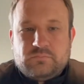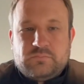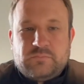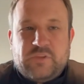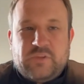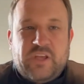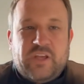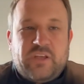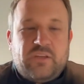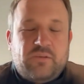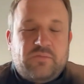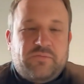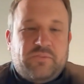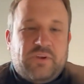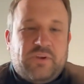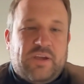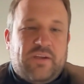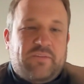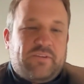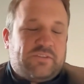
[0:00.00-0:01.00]
Thank you
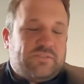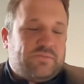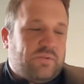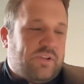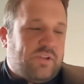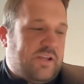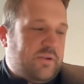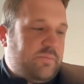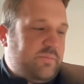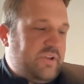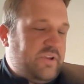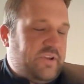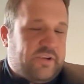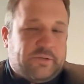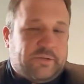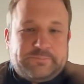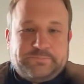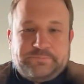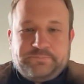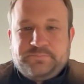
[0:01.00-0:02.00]
for having us. We're glad to be here.